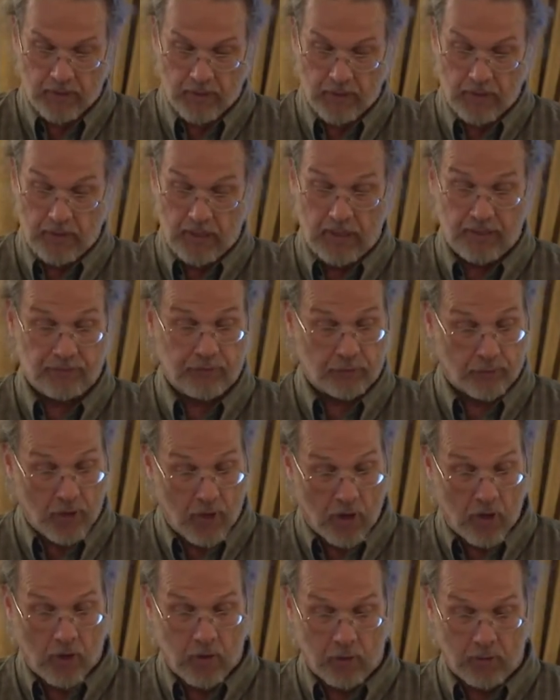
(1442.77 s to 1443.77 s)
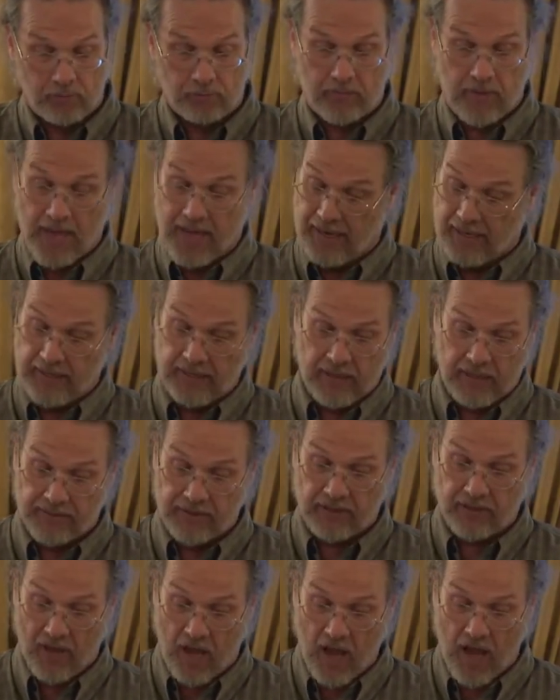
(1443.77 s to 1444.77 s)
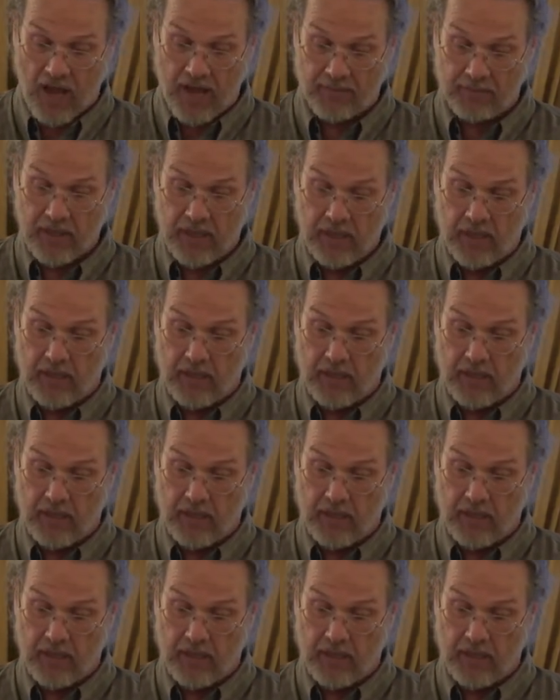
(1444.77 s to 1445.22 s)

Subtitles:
If so, at any given time,